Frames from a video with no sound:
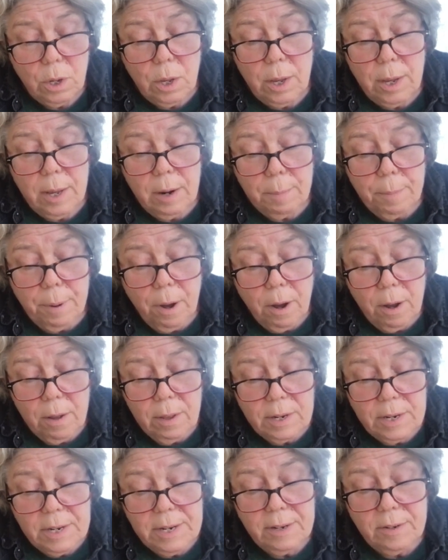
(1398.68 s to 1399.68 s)
In a
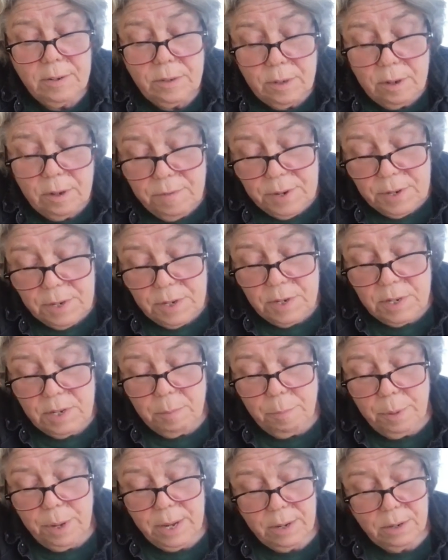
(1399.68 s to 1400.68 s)
politics of
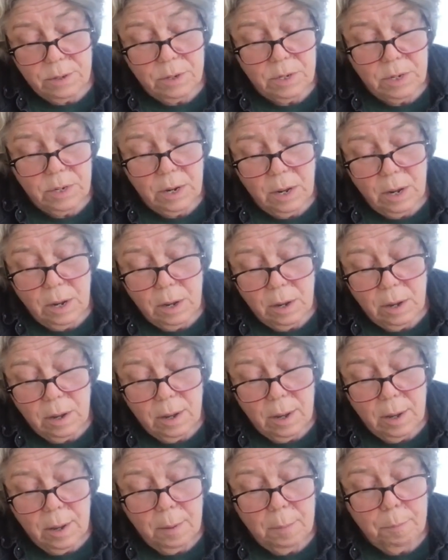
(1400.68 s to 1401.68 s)
incipiency,
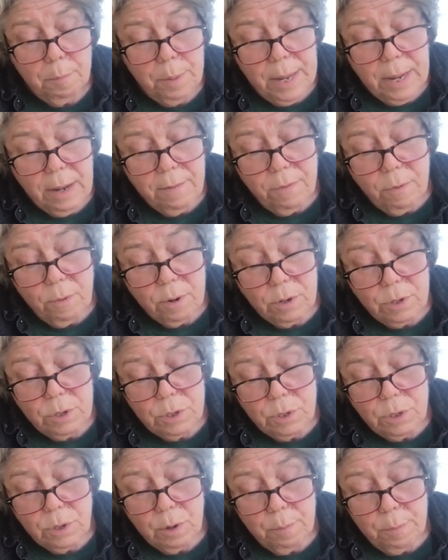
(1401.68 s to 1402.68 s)
big
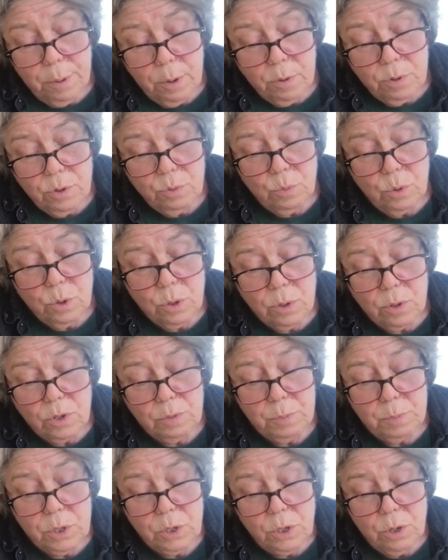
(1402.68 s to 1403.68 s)
forces compose
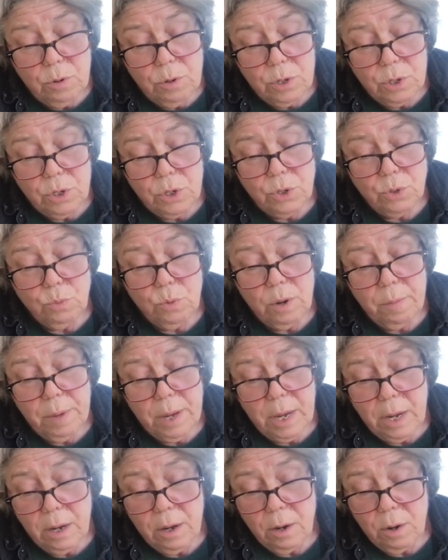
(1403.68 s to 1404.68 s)
worlds, but so does
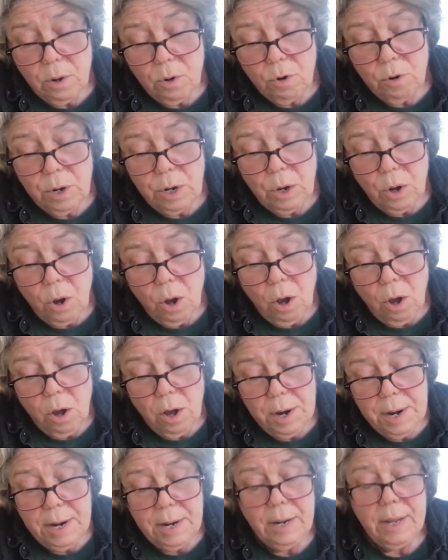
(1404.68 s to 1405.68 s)
swimming or an
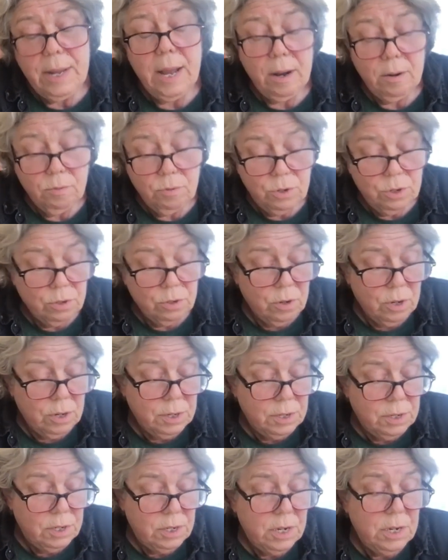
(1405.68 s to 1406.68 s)
odd encounter
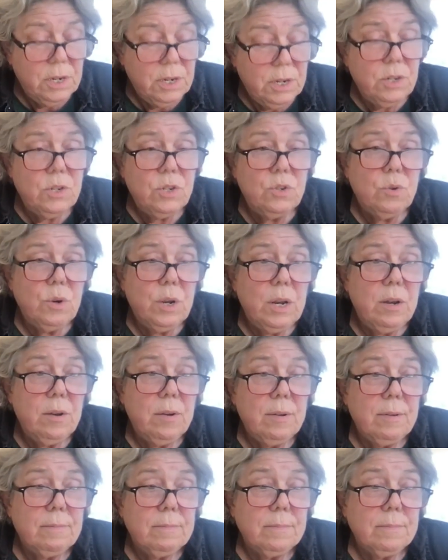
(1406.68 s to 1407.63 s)
on a city street.